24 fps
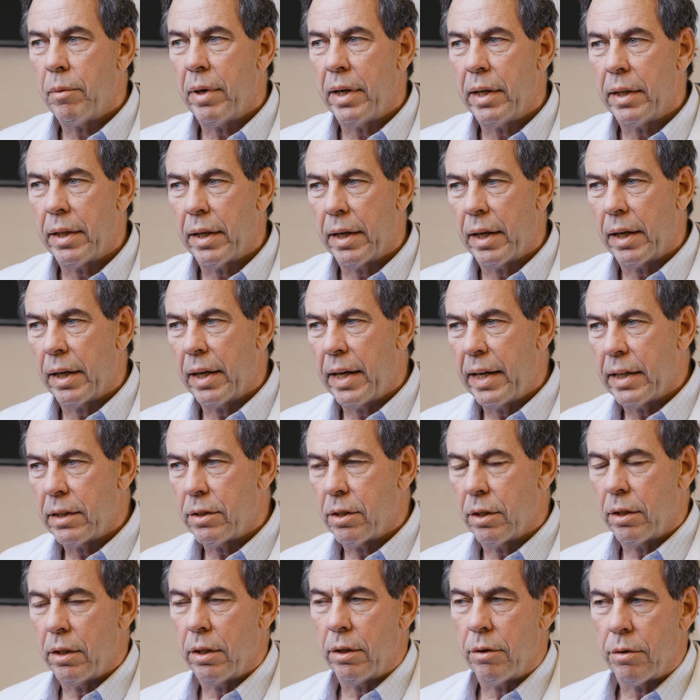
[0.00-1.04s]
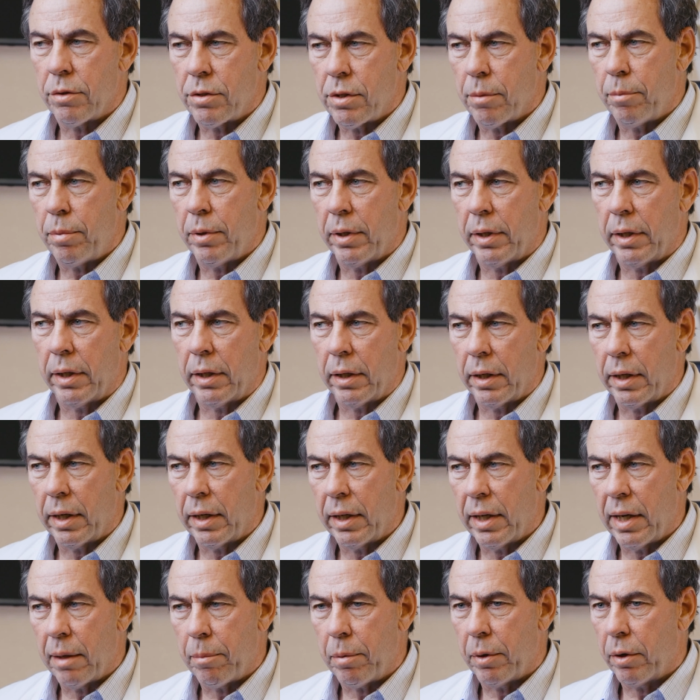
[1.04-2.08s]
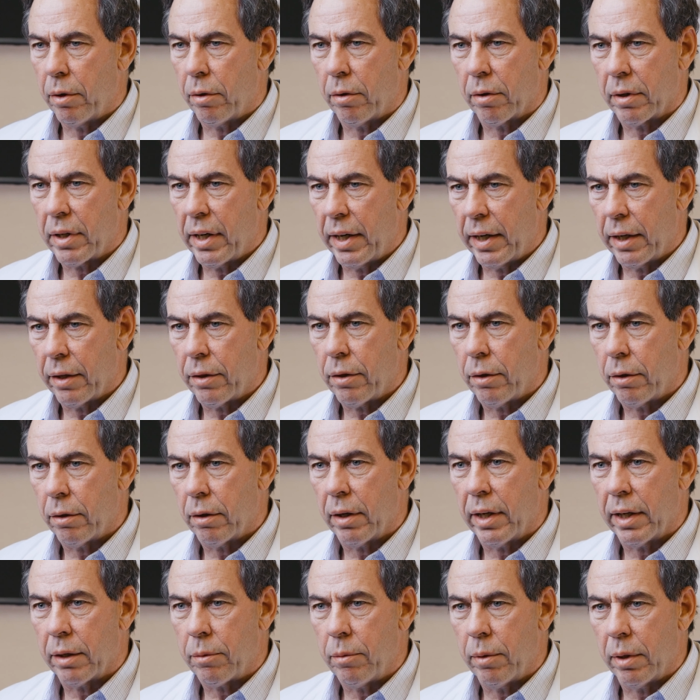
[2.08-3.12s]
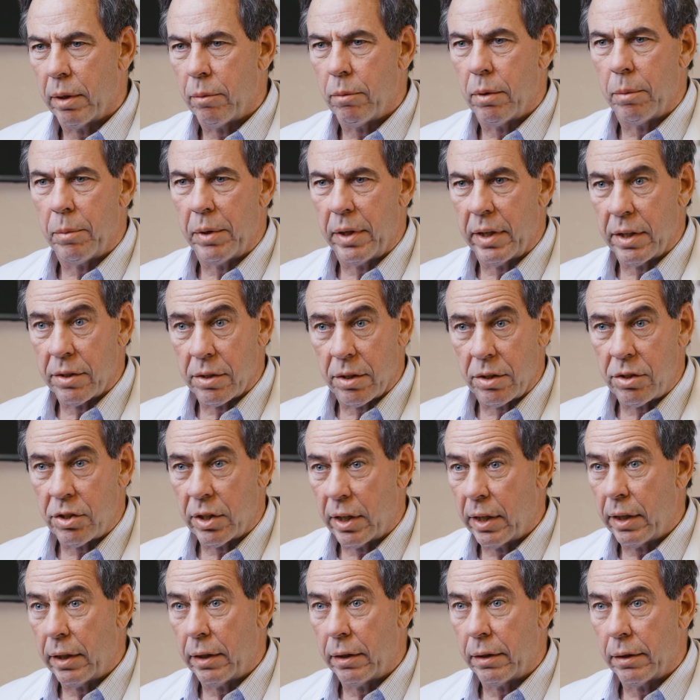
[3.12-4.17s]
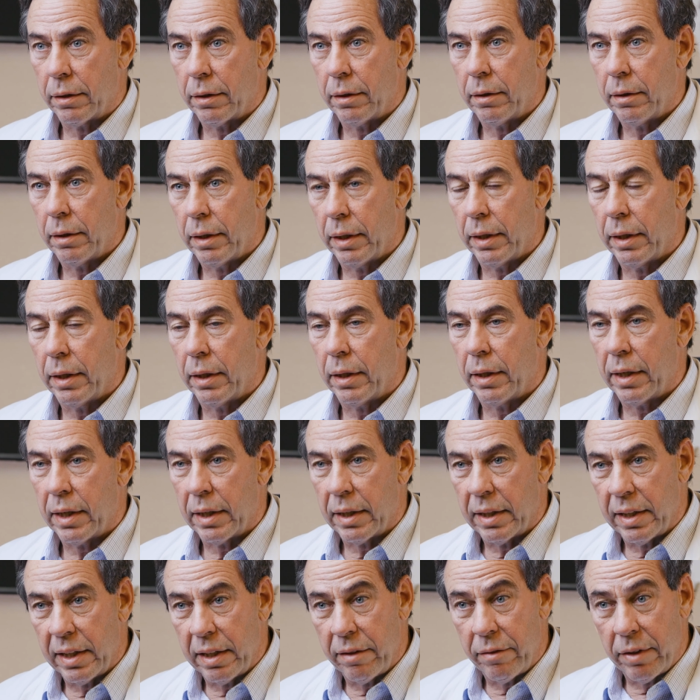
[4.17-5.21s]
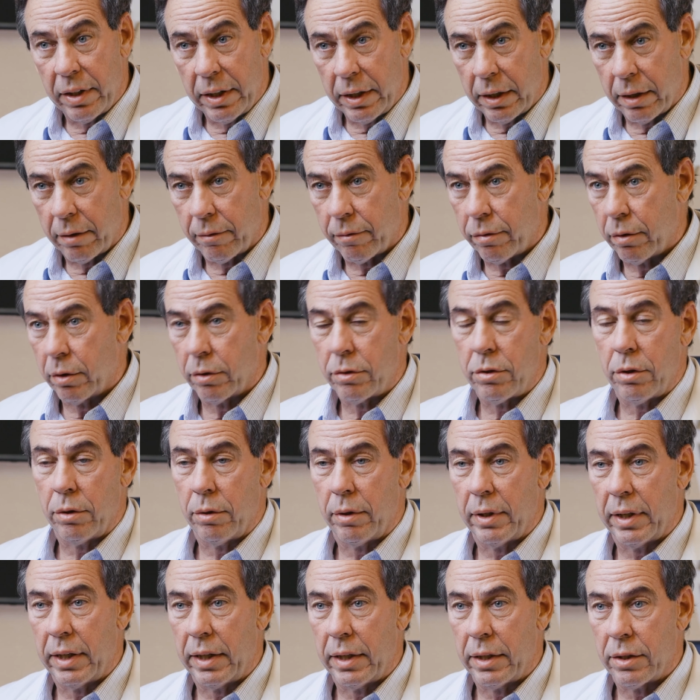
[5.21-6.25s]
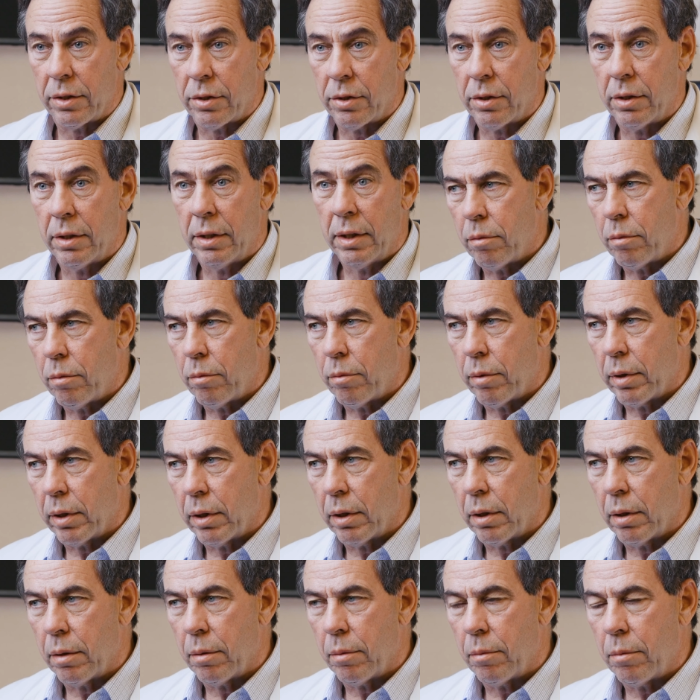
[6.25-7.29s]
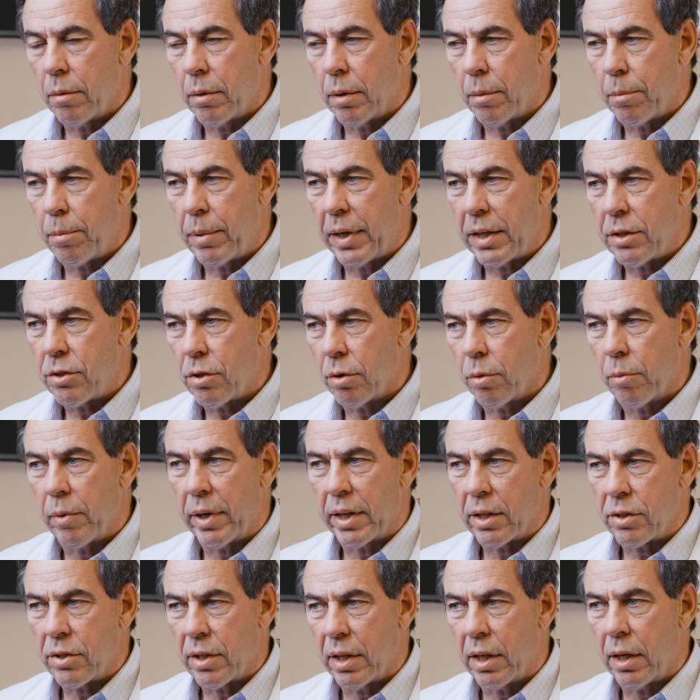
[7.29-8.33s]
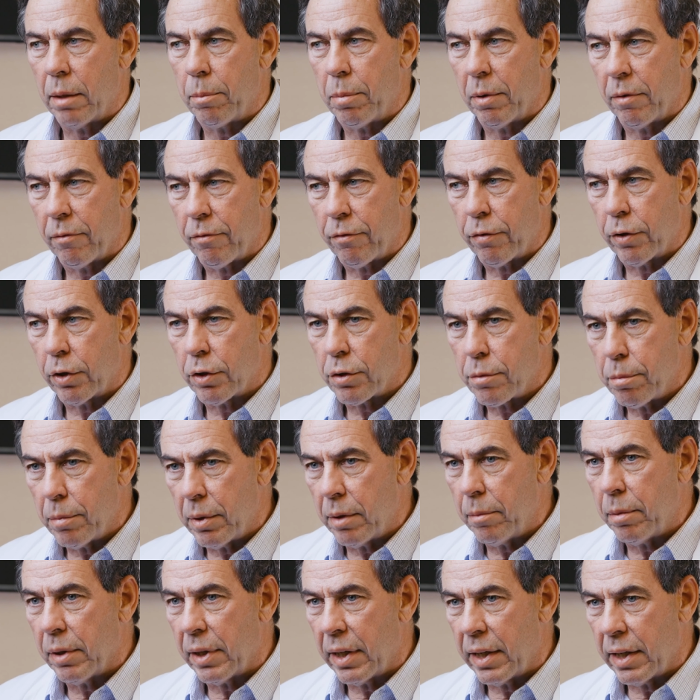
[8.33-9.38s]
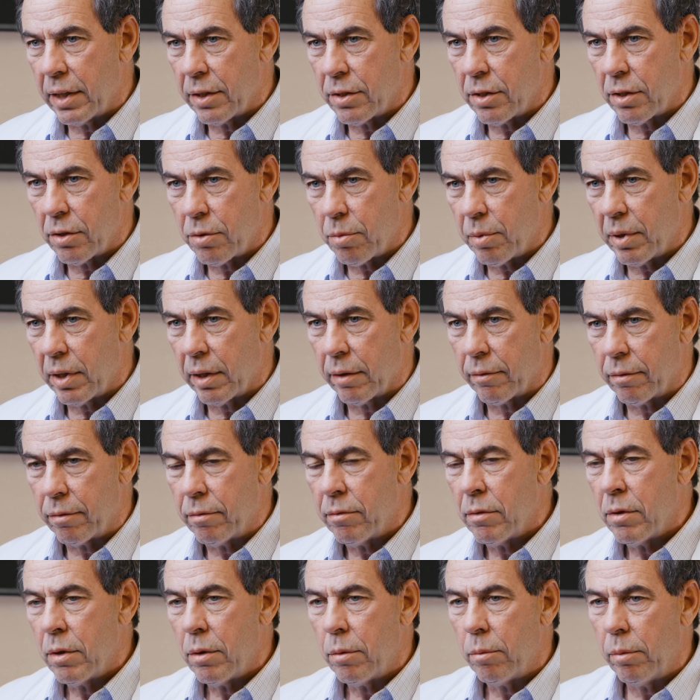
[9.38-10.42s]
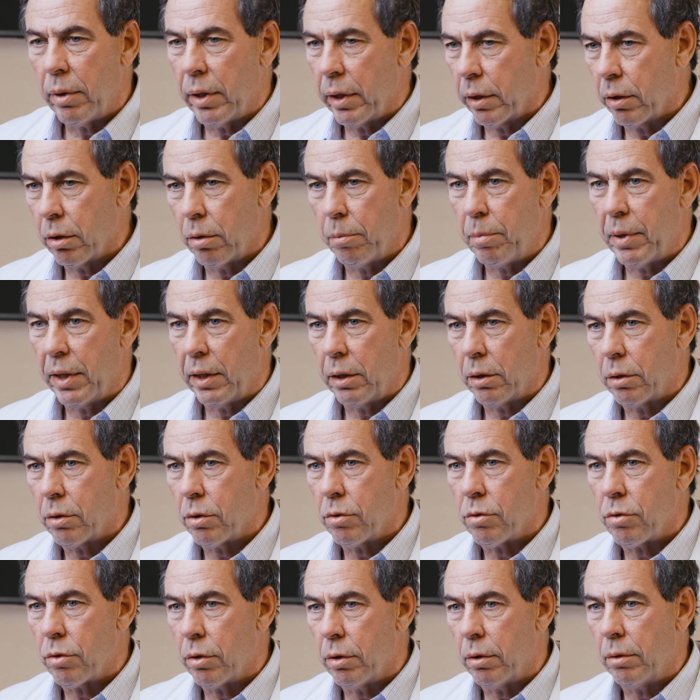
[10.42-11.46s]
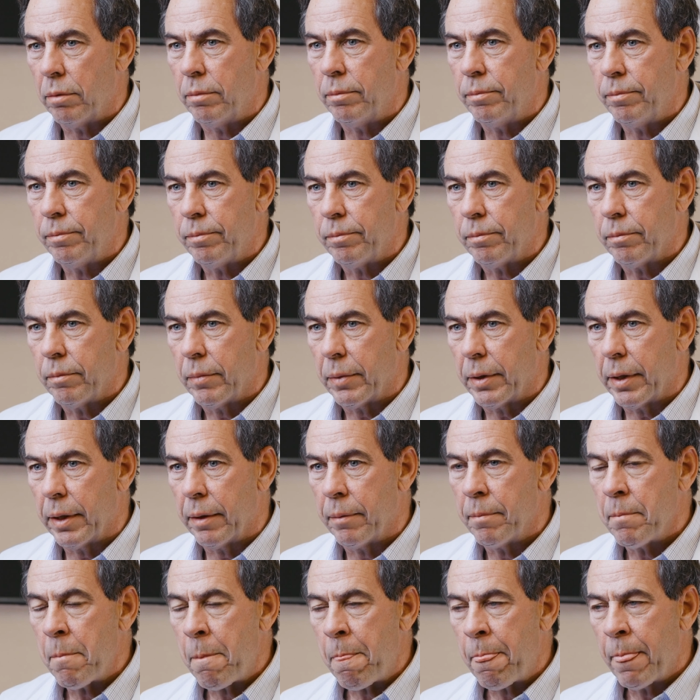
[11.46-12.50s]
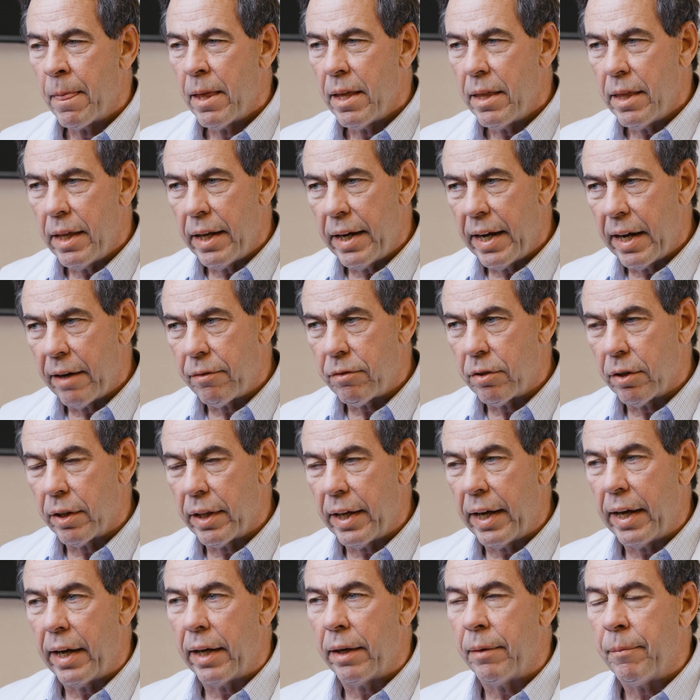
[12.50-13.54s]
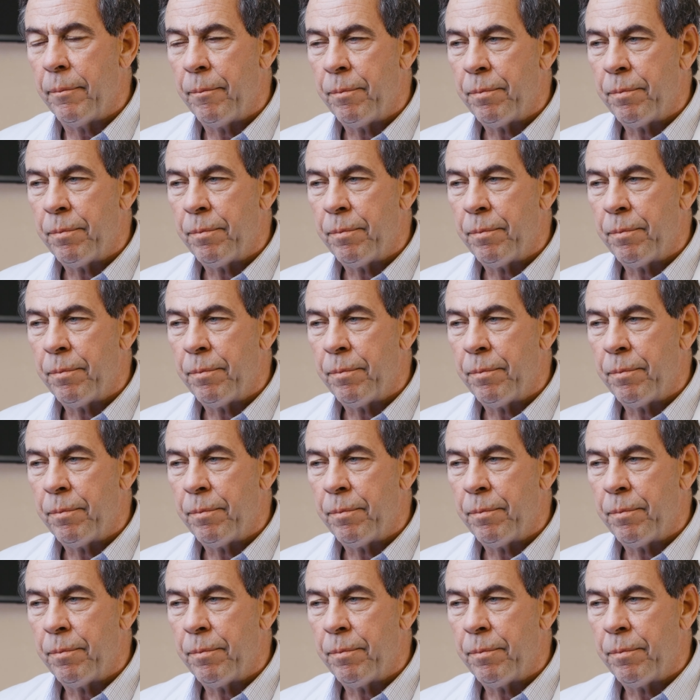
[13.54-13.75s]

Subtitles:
way that I like to do is to put in an epidural catheter, like when a woman has a child, and leave it in for 2 days. When the patient wakes up and first mobilizes, we have really good pain control, okay? Then after that,